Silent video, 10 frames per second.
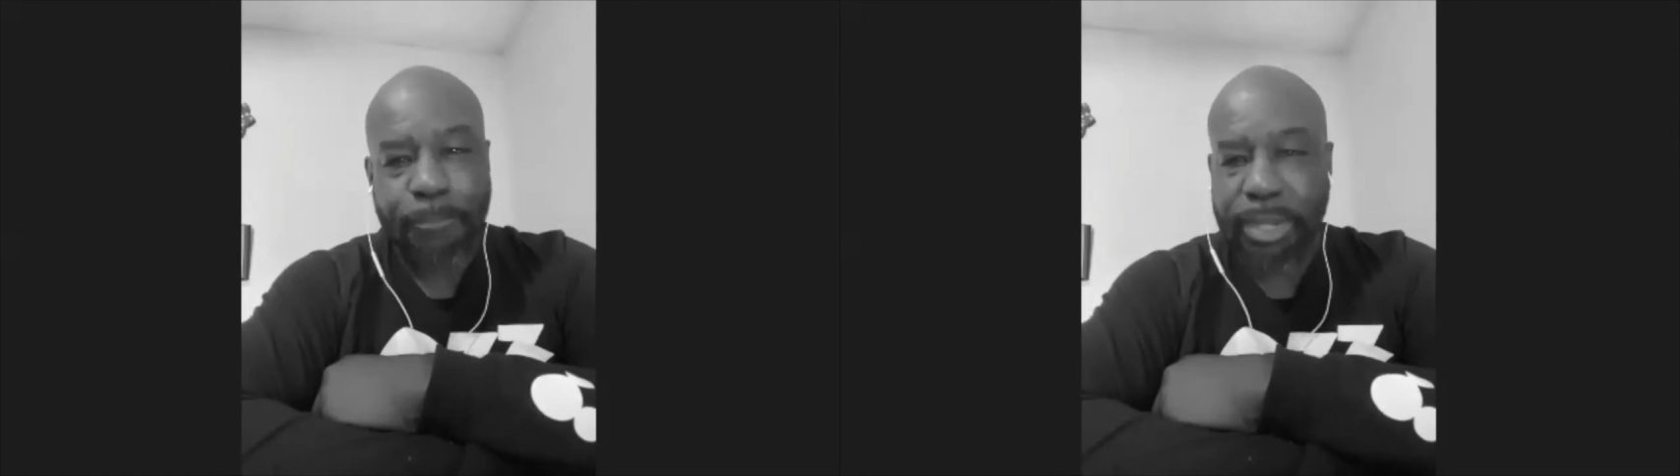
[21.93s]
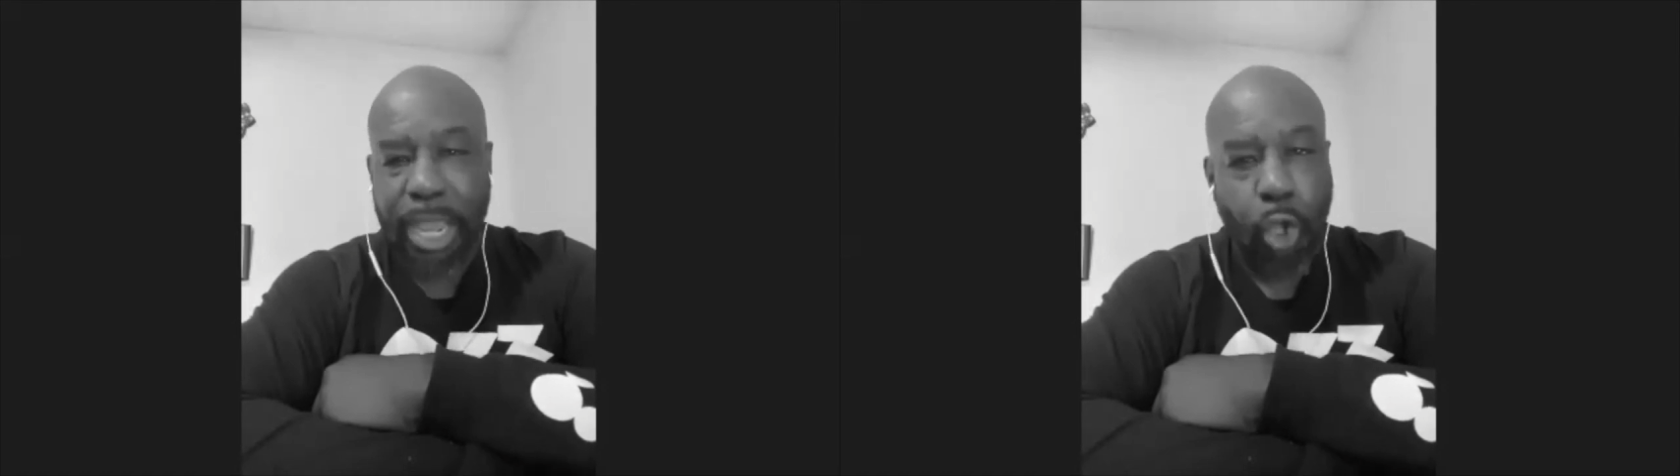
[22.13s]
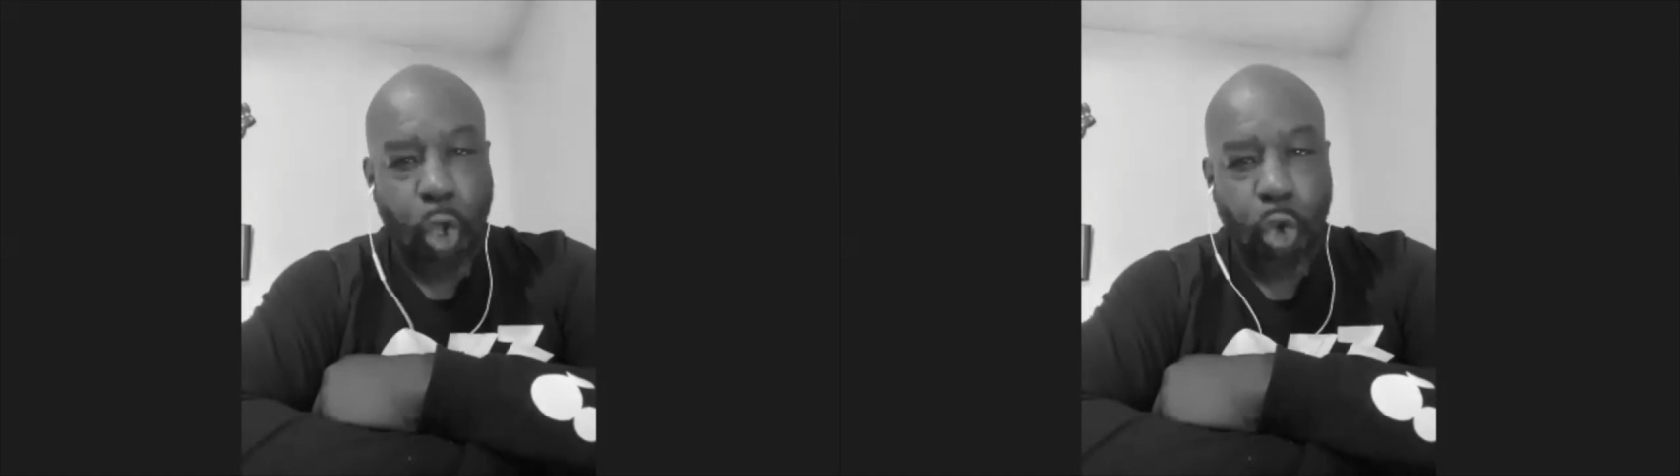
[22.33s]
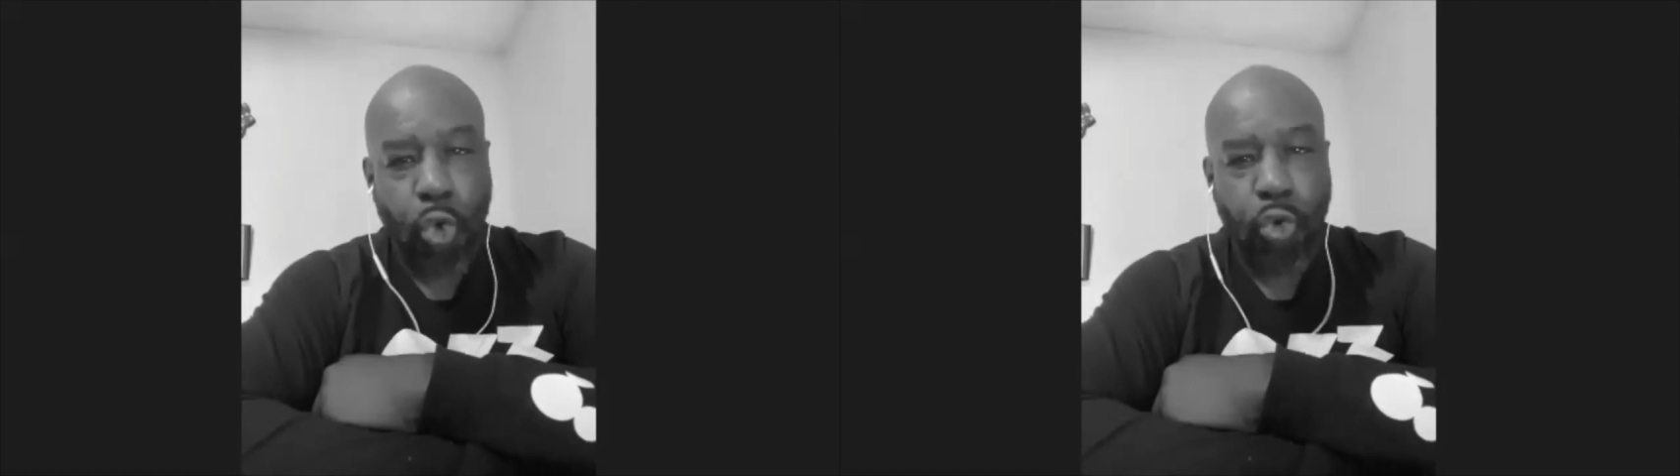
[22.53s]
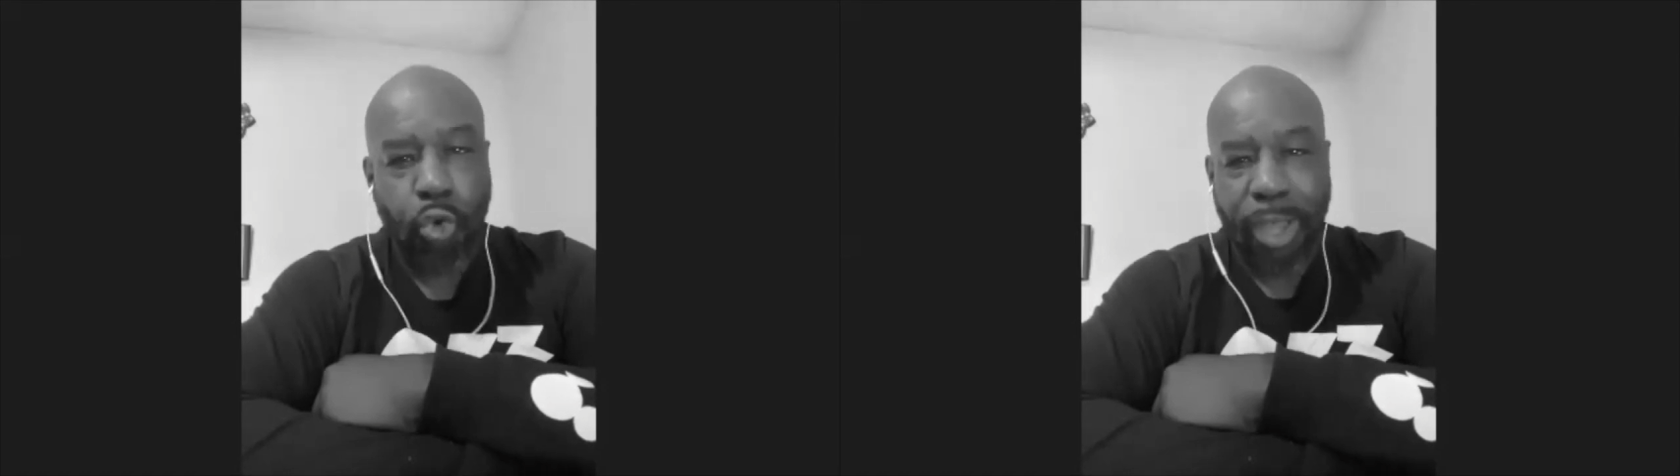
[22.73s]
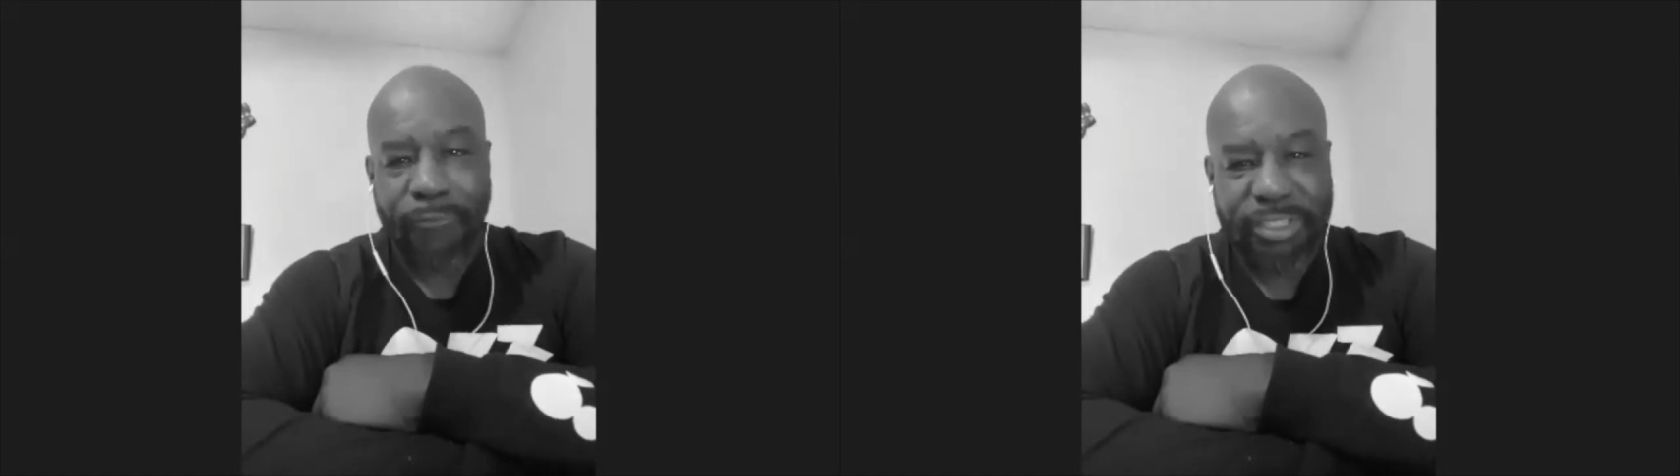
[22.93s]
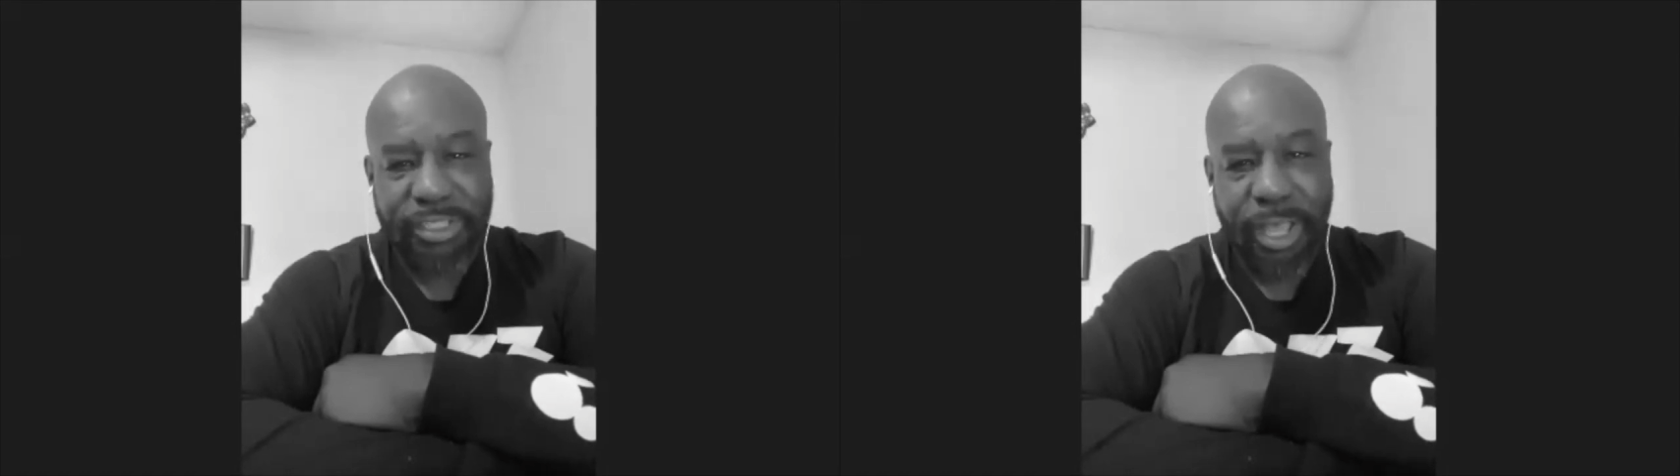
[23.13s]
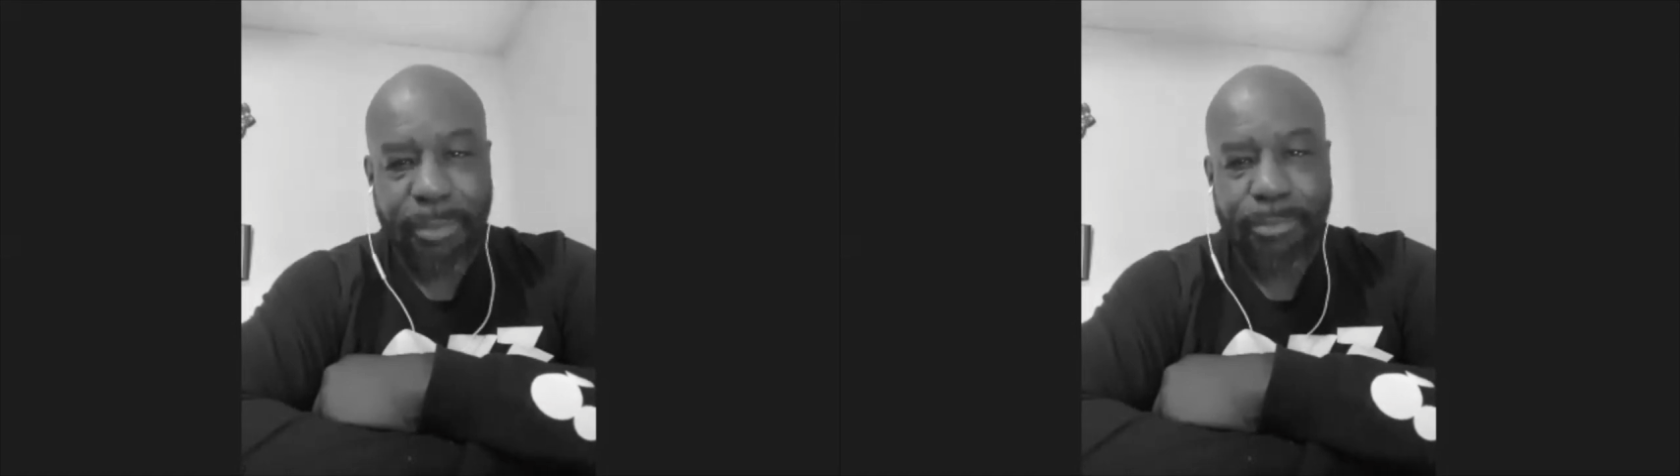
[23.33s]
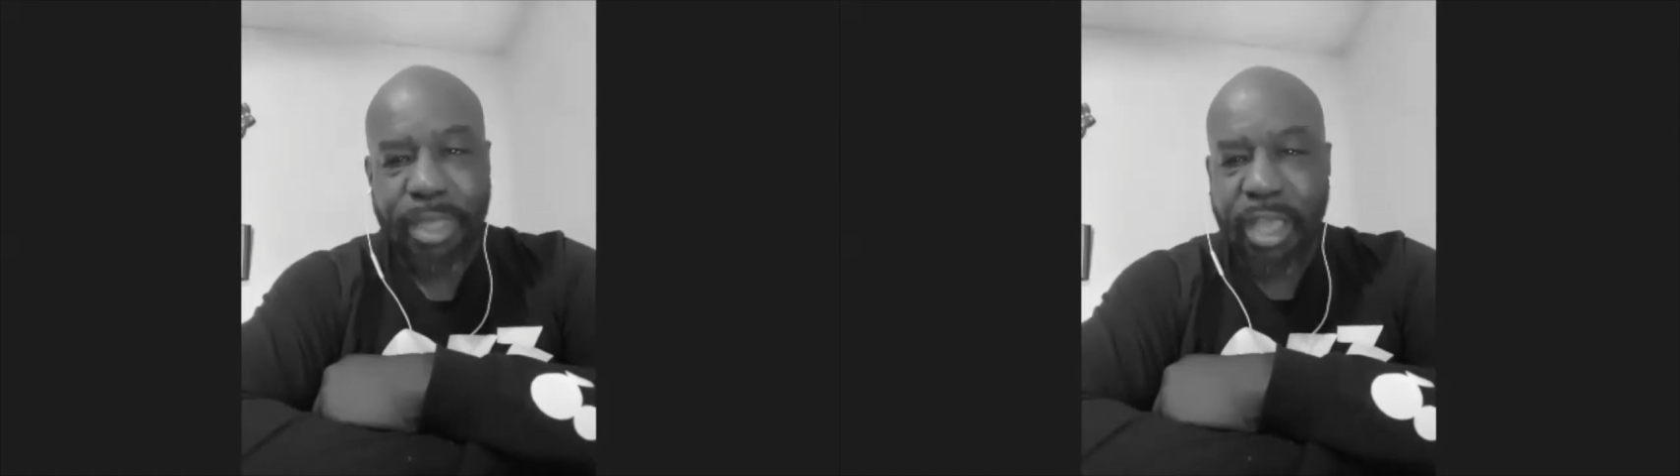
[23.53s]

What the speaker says: but not whole of a sum